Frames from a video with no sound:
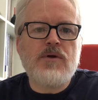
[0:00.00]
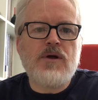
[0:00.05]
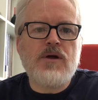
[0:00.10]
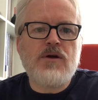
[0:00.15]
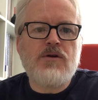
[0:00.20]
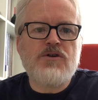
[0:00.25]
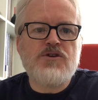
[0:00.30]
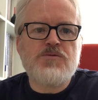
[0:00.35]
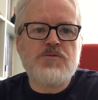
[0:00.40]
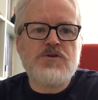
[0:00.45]

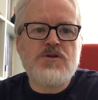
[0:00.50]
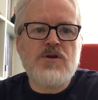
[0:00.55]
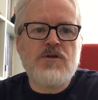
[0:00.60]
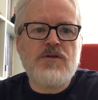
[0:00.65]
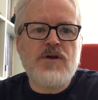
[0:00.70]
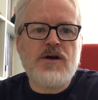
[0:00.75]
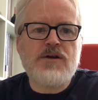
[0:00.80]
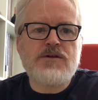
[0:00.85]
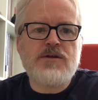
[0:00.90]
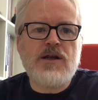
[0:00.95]
Christmas
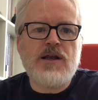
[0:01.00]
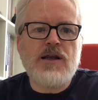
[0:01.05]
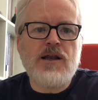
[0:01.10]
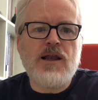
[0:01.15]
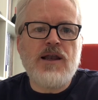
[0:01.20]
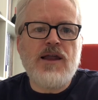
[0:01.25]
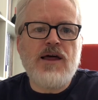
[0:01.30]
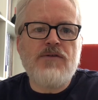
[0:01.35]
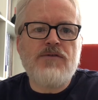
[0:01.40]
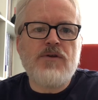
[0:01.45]

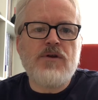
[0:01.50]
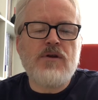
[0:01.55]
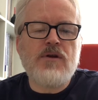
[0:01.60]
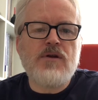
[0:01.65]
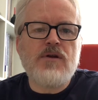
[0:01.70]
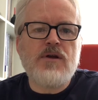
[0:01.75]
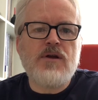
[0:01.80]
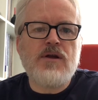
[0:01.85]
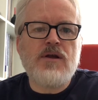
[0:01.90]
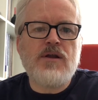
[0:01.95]
2011.
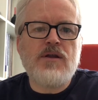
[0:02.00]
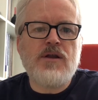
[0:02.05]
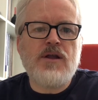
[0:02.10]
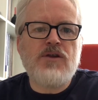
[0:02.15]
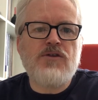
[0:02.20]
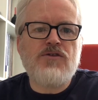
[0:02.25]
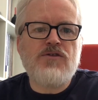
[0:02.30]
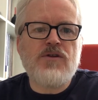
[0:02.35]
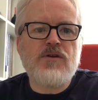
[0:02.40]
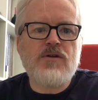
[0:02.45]
And then
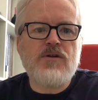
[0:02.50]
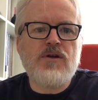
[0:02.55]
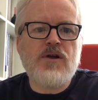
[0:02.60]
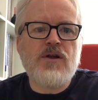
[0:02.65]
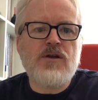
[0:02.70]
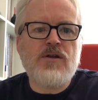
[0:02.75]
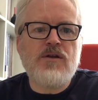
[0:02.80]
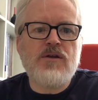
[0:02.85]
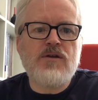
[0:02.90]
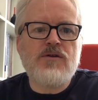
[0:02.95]

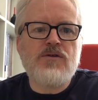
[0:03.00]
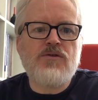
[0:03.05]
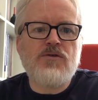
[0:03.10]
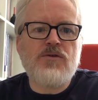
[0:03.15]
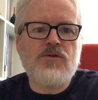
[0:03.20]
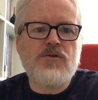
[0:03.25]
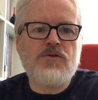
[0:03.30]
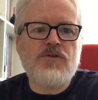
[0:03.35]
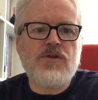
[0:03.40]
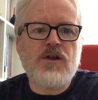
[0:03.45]

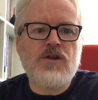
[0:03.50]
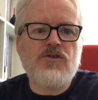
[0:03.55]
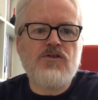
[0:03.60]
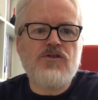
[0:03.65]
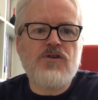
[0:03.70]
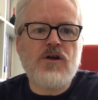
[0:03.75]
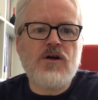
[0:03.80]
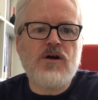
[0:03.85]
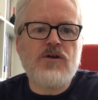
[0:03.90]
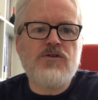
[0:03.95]

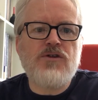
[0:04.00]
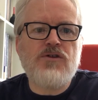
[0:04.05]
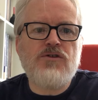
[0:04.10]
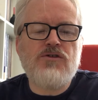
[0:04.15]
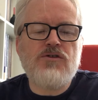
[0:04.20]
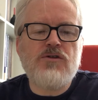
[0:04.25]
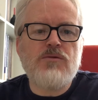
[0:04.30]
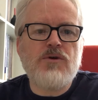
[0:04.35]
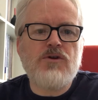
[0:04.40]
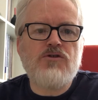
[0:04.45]
started
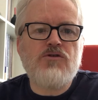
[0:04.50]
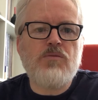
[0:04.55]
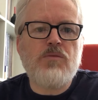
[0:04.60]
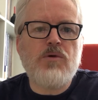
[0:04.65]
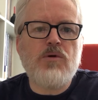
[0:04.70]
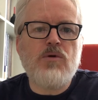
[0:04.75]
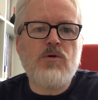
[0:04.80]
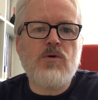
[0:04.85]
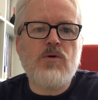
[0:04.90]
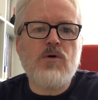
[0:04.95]
to
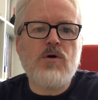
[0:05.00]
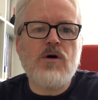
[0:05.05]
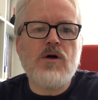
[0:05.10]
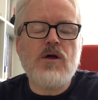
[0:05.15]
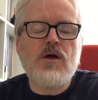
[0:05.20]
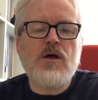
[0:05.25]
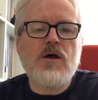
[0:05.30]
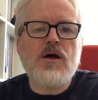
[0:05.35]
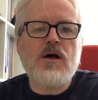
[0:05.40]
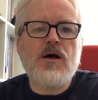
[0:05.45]
explore
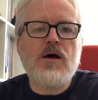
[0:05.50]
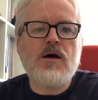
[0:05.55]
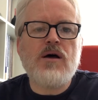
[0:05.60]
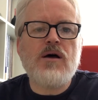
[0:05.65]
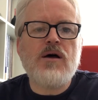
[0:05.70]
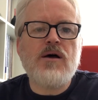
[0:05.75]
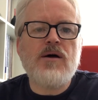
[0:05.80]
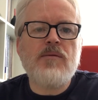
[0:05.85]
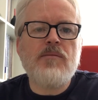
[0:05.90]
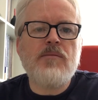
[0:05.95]

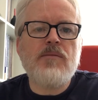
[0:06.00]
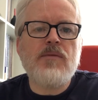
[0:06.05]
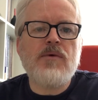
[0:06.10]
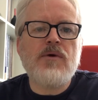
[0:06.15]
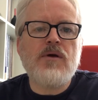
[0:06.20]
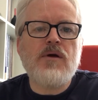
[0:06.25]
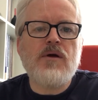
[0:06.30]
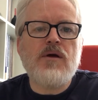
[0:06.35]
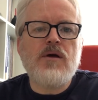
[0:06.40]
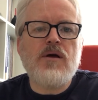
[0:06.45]

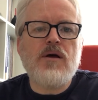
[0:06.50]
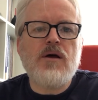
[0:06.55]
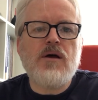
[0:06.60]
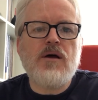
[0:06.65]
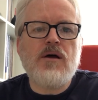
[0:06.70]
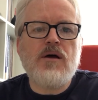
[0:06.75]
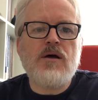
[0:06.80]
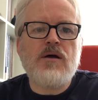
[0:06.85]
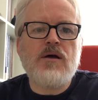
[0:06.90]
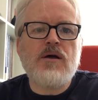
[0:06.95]

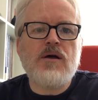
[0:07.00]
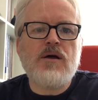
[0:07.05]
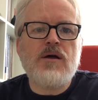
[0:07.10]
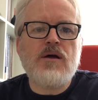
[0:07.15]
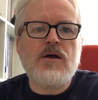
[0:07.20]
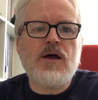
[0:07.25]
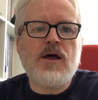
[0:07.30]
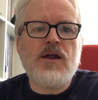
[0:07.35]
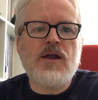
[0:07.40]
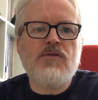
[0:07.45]

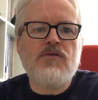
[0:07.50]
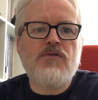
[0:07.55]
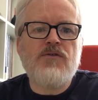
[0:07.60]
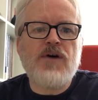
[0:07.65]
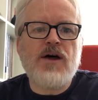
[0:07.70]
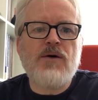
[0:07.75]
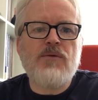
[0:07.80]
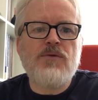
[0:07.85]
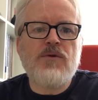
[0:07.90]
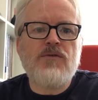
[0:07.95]
and
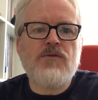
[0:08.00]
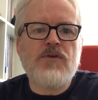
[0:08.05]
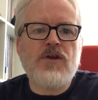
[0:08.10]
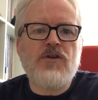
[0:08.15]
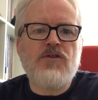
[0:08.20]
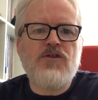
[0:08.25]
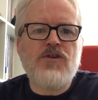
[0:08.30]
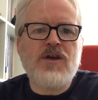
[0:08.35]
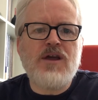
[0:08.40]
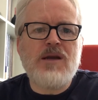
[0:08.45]
found the
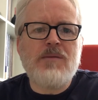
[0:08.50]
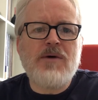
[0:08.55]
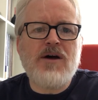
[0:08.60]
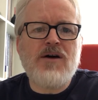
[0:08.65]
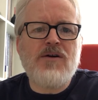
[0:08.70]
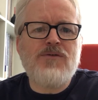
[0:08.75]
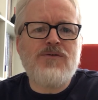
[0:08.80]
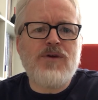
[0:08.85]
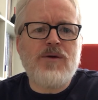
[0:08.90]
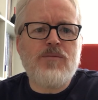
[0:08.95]
VC in
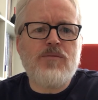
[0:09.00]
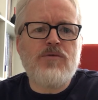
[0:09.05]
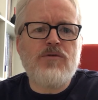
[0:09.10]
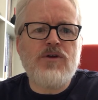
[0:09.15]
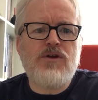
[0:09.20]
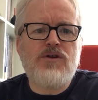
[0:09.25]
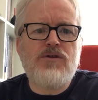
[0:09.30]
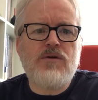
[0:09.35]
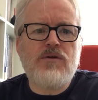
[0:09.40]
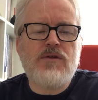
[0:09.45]
about
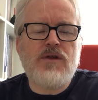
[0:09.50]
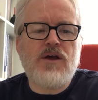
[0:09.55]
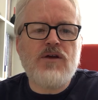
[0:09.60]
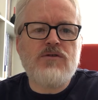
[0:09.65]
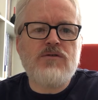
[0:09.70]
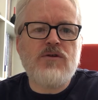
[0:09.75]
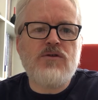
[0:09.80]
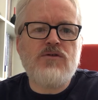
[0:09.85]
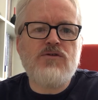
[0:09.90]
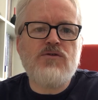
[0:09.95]
February
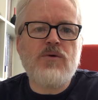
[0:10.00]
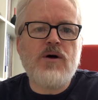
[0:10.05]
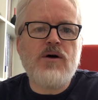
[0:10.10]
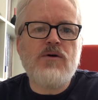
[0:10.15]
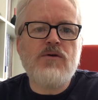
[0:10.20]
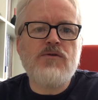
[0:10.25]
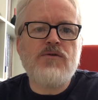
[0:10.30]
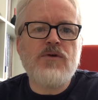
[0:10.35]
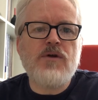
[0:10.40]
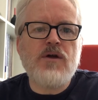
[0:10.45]

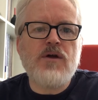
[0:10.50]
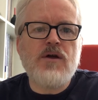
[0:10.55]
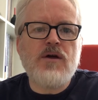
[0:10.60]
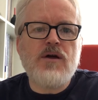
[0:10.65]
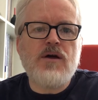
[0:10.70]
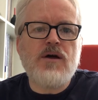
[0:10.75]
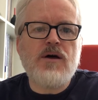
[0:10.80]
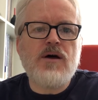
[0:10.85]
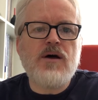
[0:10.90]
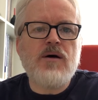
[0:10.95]
2012,
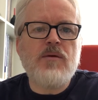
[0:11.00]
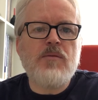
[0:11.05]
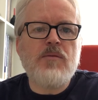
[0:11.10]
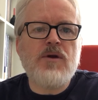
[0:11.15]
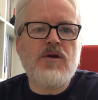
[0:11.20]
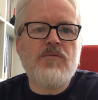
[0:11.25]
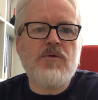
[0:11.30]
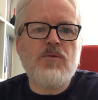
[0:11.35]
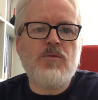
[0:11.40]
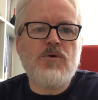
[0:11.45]
and
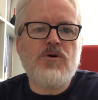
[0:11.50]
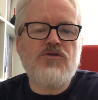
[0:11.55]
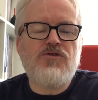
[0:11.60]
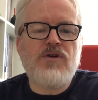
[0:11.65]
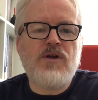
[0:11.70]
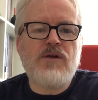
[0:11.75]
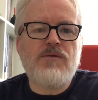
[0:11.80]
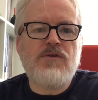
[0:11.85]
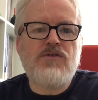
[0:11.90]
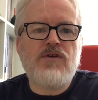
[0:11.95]
I've been
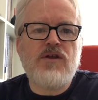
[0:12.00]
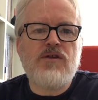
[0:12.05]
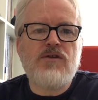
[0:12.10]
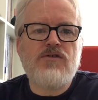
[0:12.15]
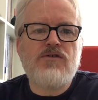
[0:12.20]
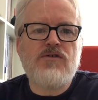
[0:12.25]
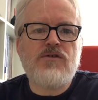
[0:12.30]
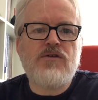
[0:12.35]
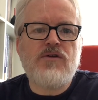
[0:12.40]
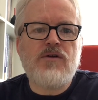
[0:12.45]
watching ever
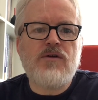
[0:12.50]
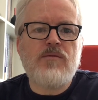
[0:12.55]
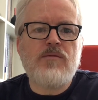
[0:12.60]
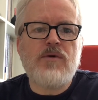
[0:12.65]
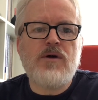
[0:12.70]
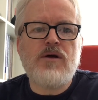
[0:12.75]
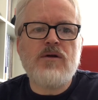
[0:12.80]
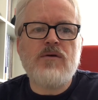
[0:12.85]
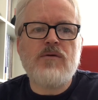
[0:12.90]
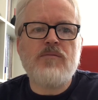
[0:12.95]
since,
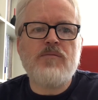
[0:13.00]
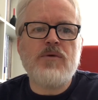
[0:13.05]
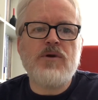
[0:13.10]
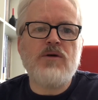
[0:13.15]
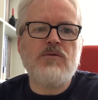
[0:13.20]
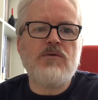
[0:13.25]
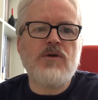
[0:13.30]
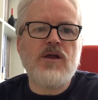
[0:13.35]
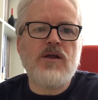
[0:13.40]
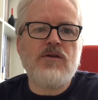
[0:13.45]
but
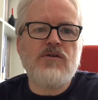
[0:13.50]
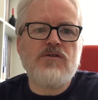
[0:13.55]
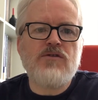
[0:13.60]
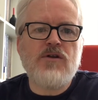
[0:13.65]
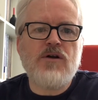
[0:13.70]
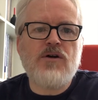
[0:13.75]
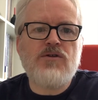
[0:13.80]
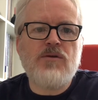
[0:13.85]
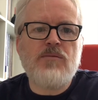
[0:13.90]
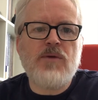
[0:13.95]
only
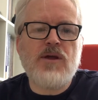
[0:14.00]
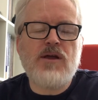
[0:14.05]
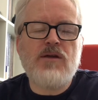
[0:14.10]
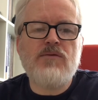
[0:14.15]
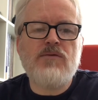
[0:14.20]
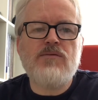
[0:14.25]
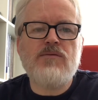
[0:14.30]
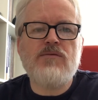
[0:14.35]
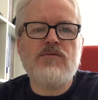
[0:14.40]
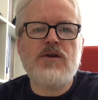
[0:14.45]
started
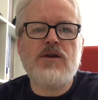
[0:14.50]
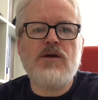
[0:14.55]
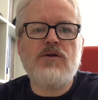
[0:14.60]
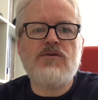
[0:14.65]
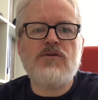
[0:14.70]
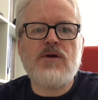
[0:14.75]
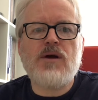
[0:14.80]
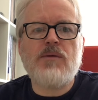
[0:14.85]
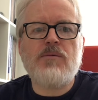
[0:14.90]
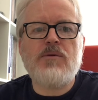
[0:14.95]
making videos
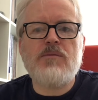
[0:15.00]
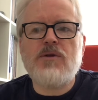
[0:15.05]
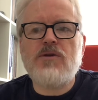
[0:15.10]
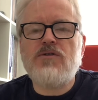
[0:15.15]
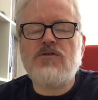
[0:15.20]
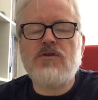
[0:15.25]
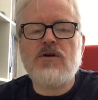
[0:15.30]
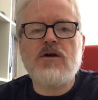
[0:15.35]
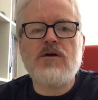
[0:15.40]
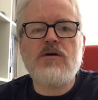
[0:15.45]
a couple of
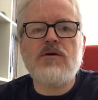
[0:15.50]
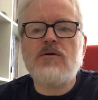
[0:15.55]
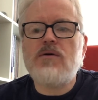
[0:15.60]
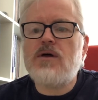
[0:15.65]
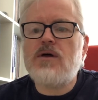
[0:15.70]
months ago.